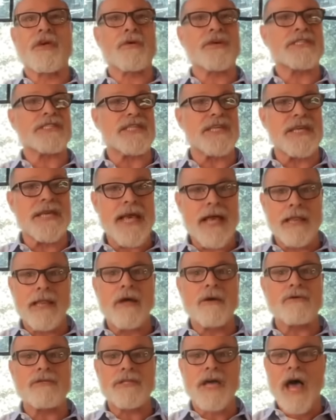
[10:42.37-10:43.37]
is
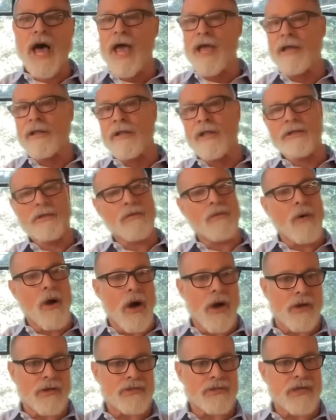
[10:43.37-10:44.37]
yellow tile on the
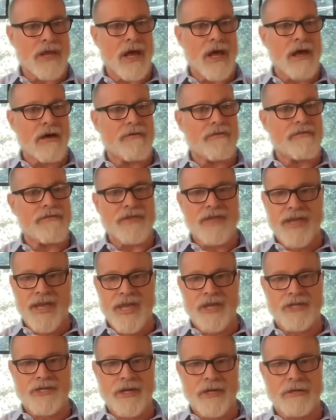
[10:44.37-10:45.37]
walls of the
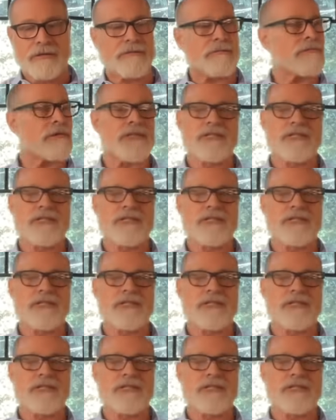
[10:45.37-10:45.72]
kitchen, which